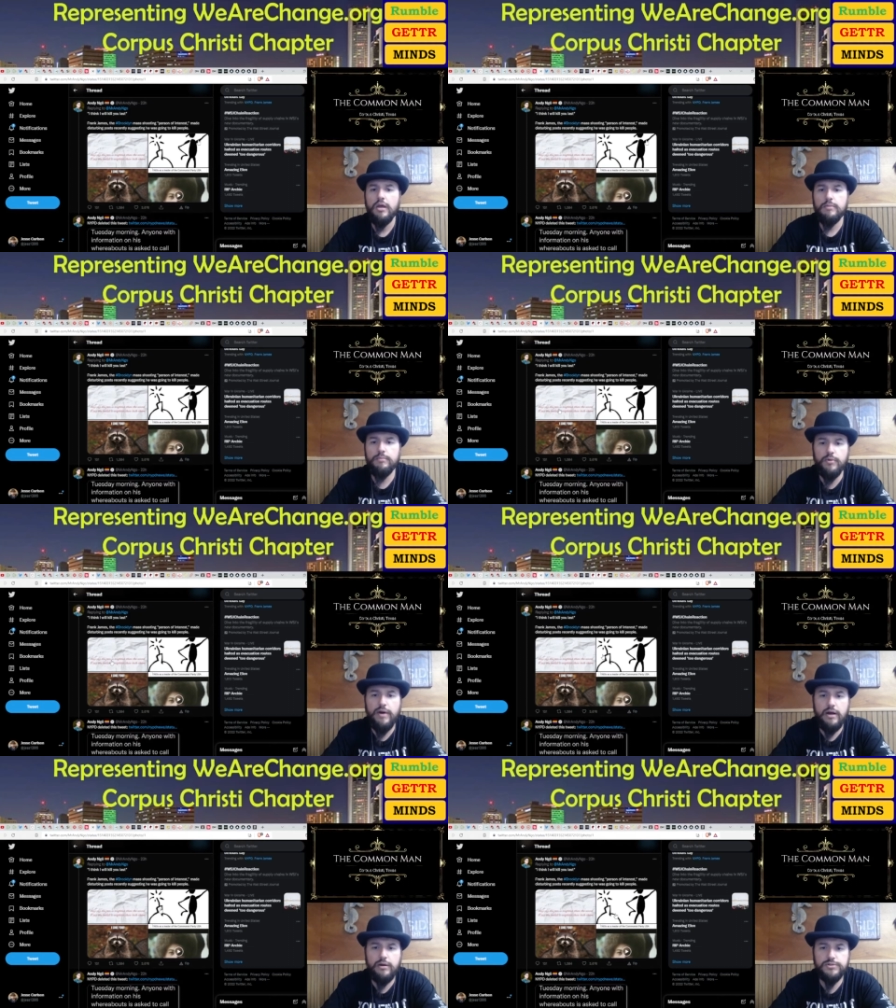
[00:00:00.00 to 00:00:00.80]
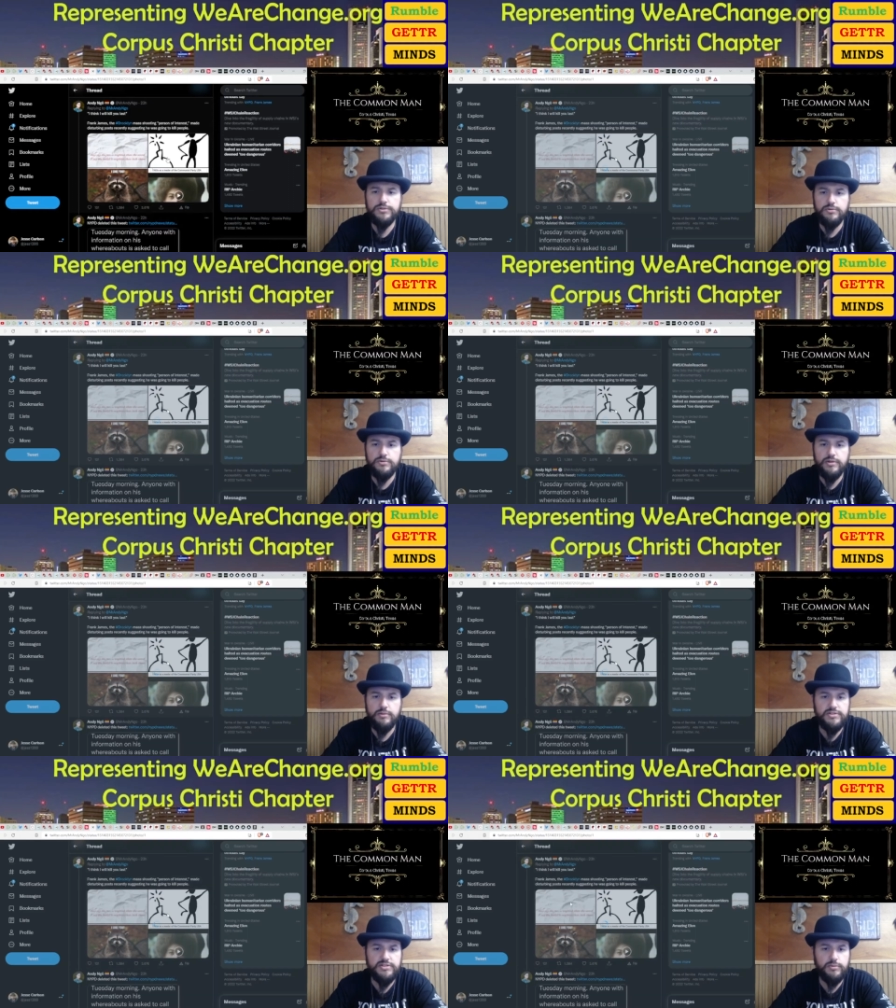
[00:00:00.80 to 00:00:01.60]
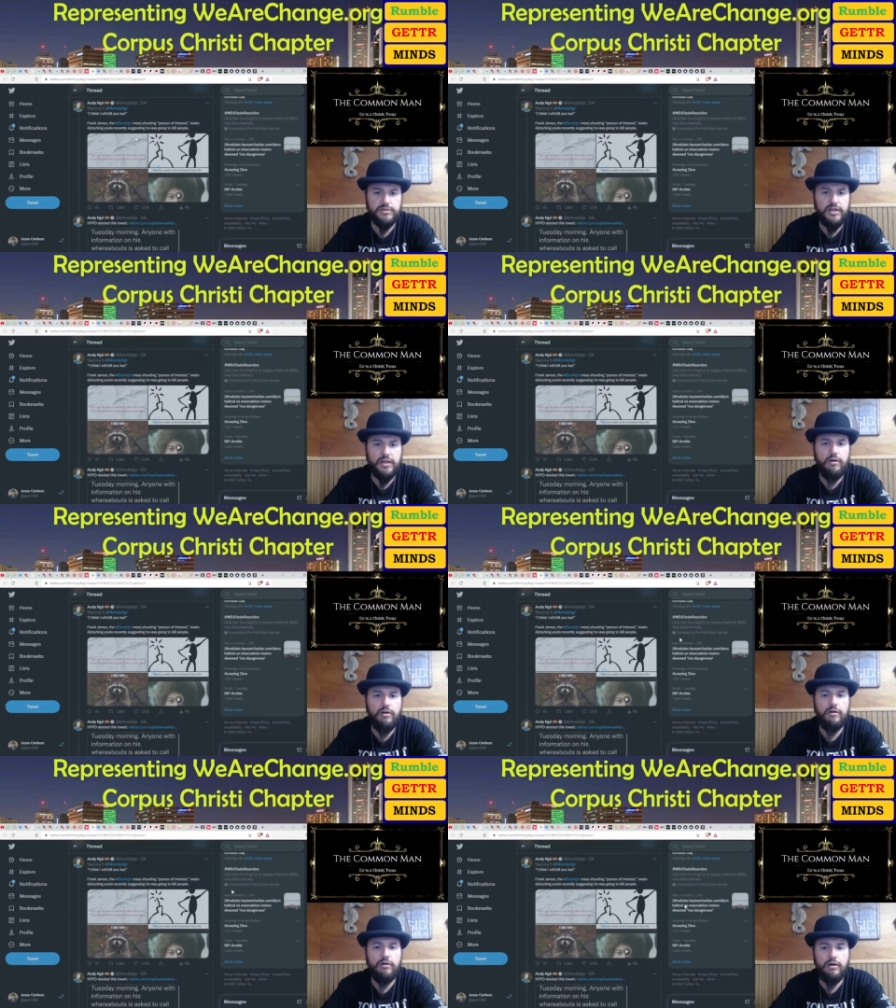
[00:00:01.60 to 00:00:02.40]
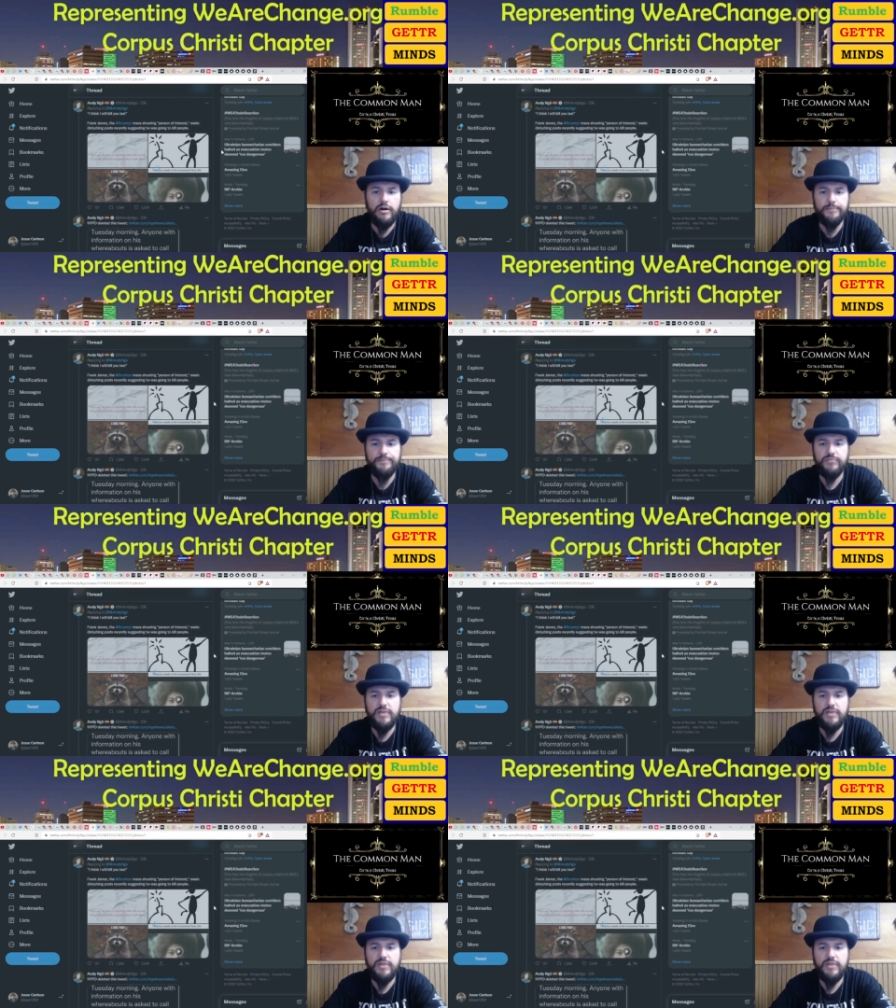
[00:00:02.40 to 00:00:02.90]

browse through them and see what they are.